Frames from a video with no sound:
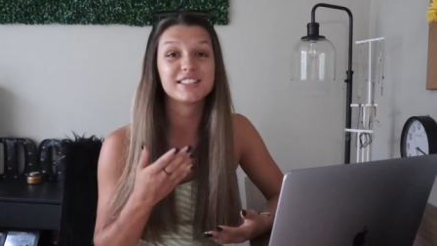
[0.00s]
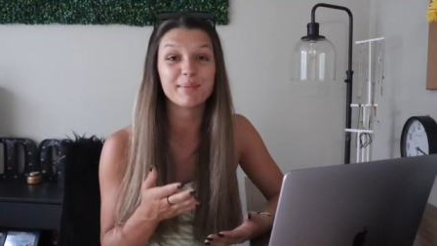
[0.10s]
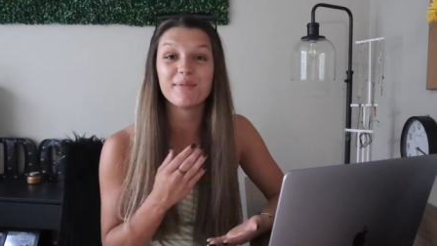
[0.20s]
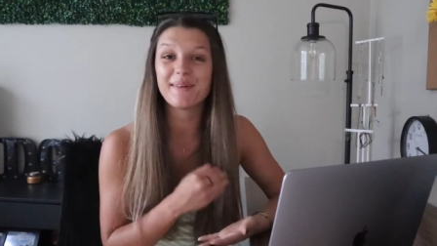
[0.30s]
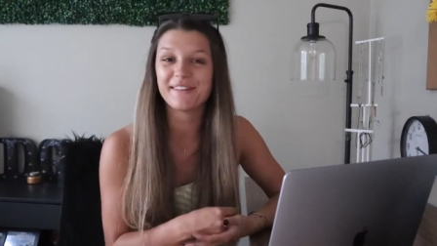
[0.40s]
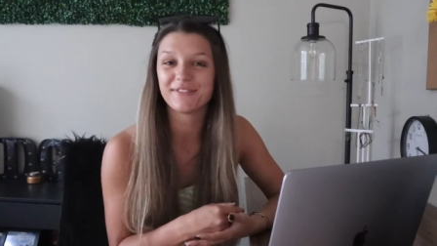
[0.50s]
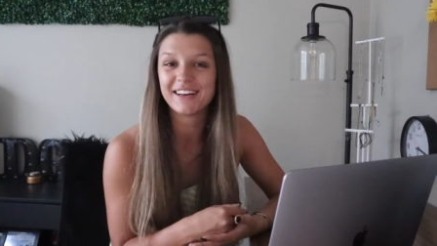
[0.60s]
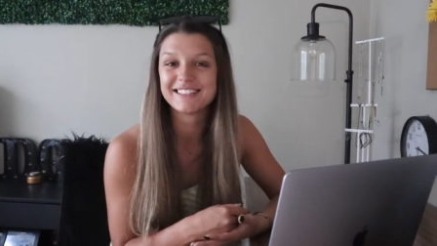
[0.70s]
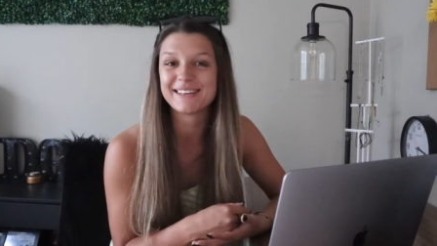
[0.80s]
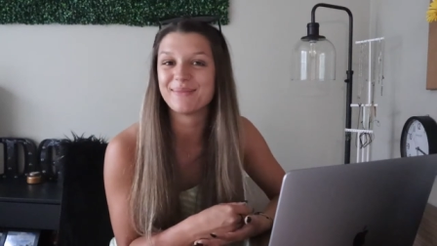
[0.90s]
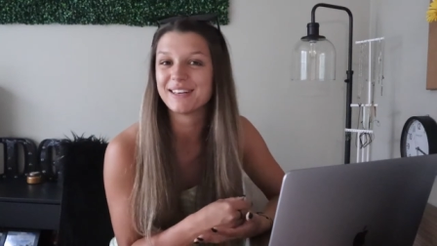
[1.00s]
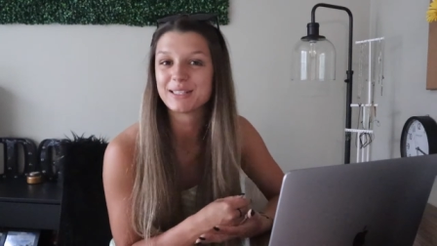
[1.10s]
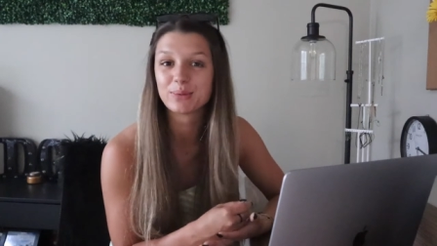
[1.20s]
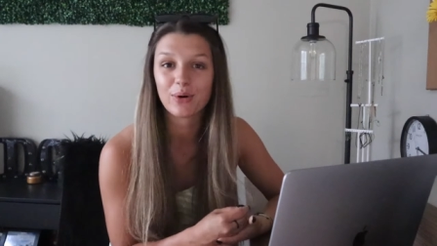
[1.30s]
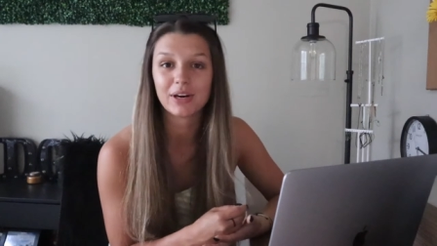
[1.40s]
Some of my friends in my
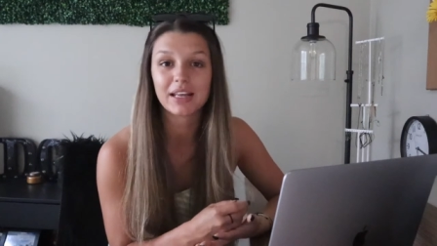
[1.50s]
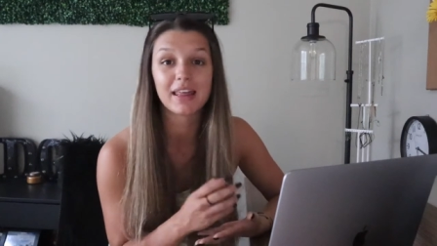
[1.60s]
sorority